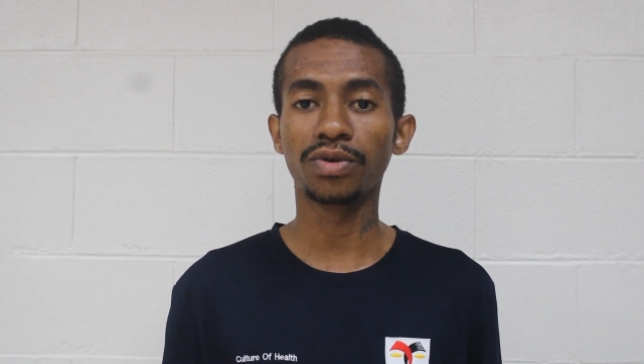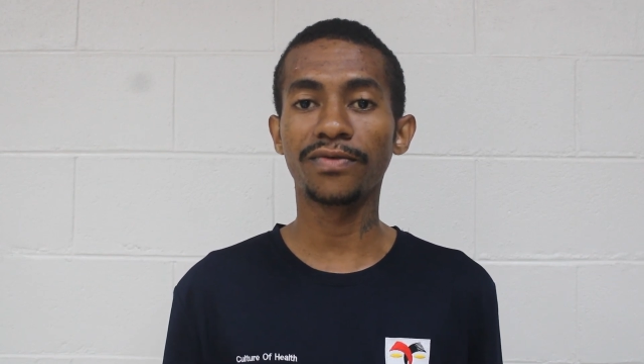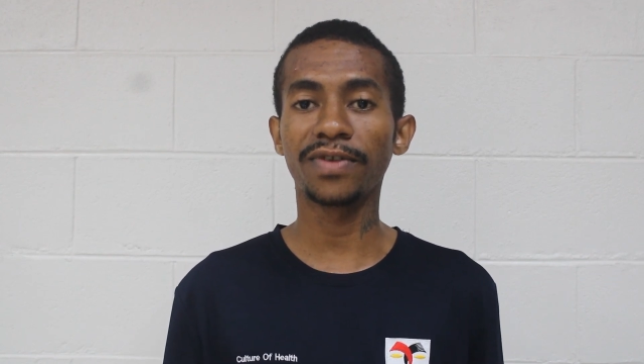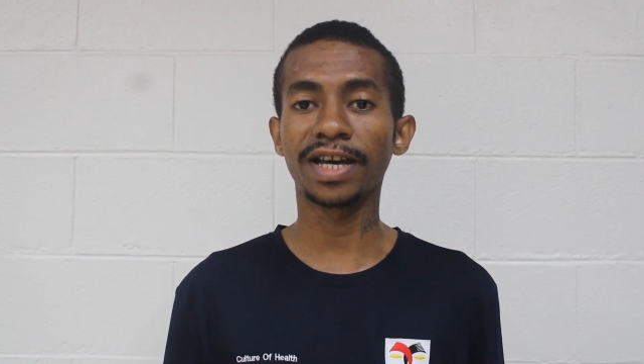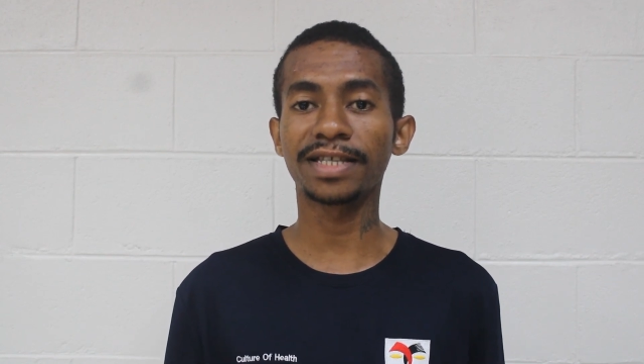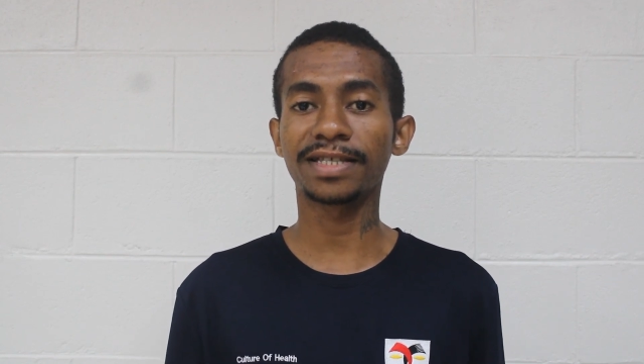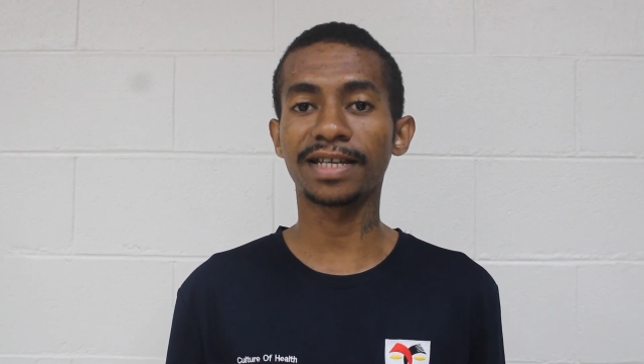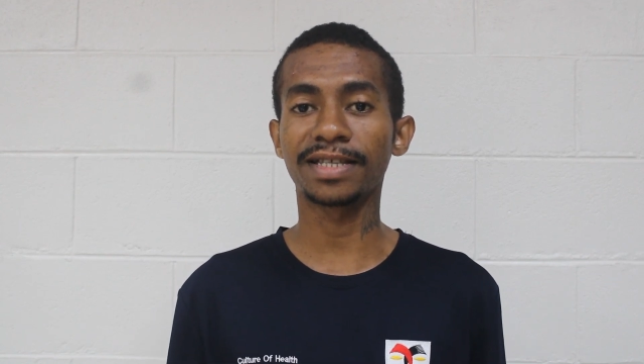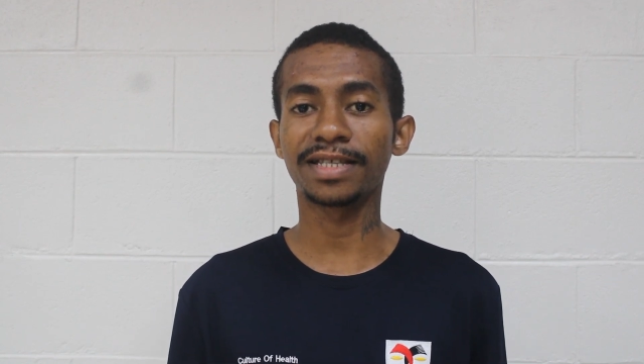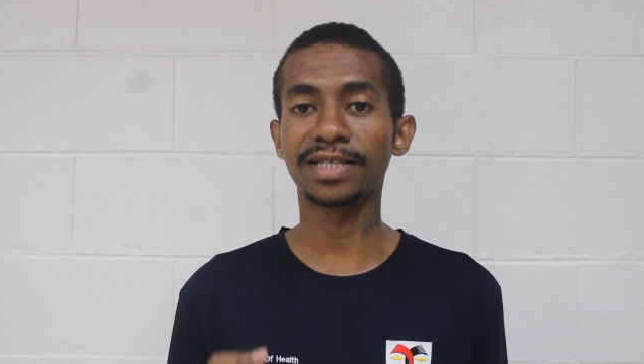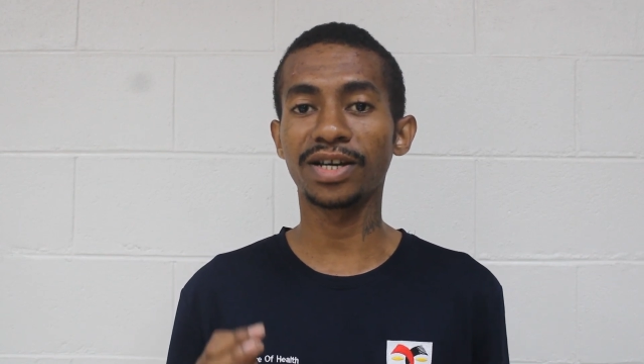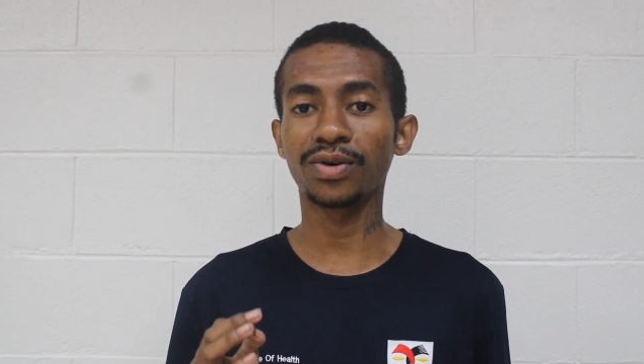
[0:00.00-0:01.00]
we've learned
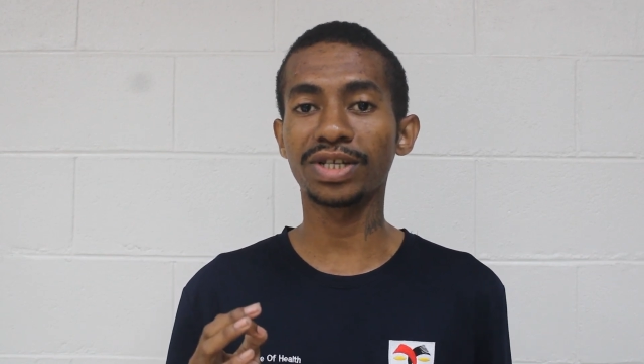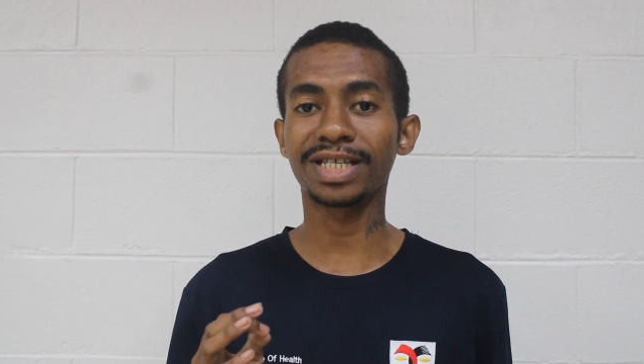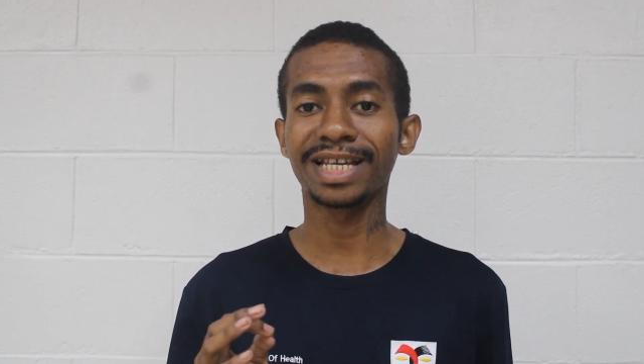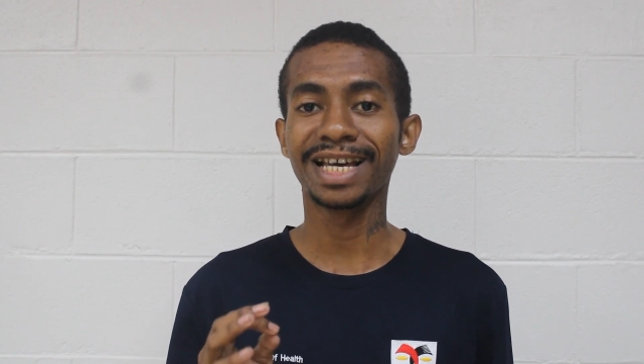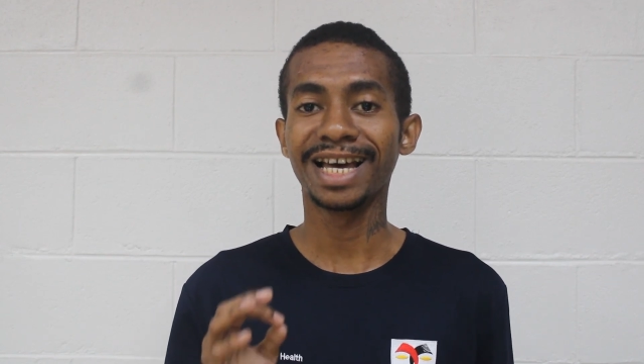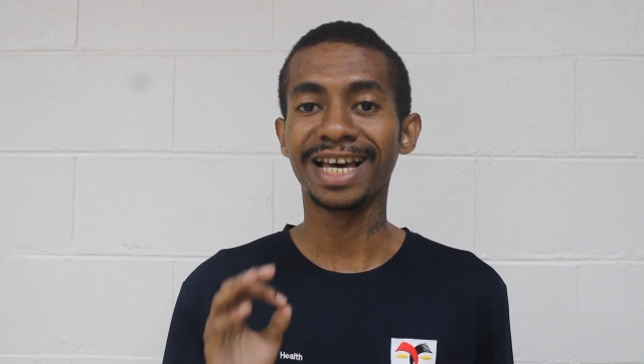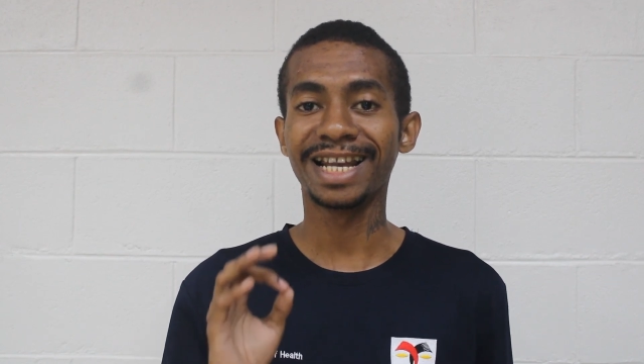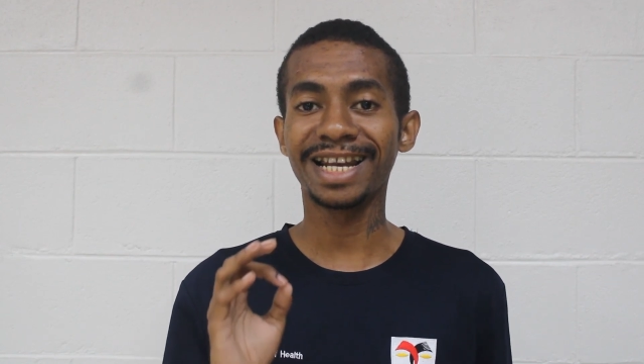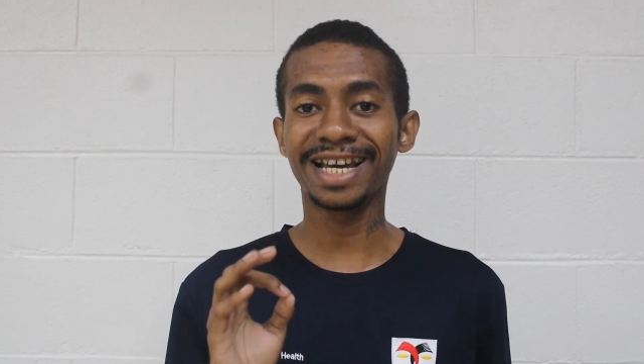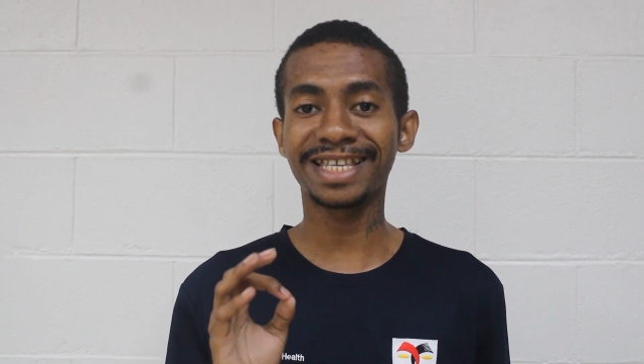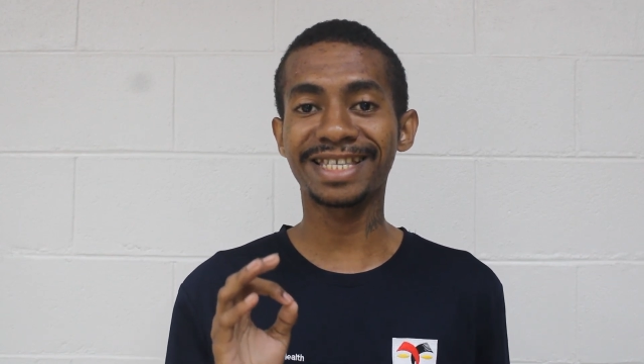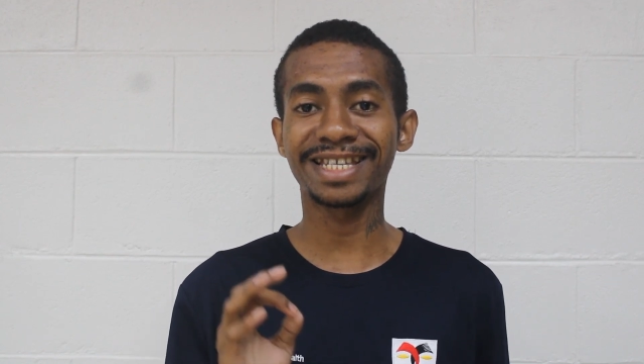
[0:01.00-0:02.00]
that there was
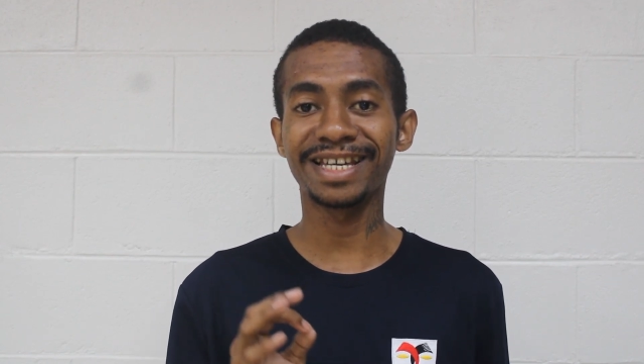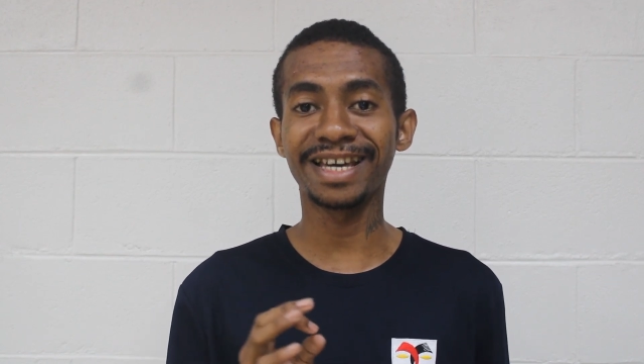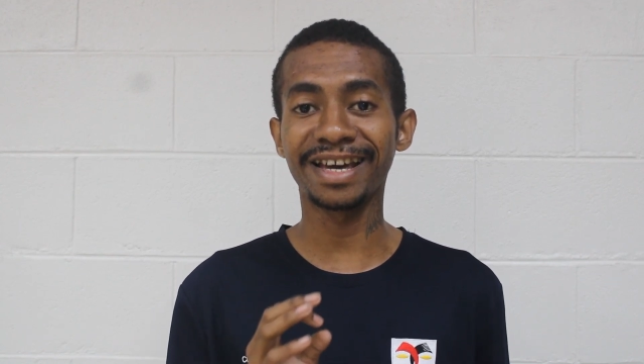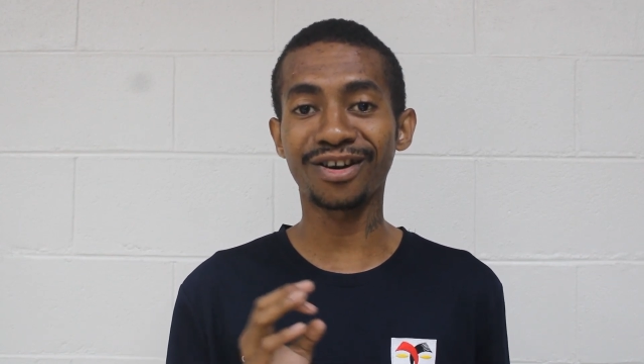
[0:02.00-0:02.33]
less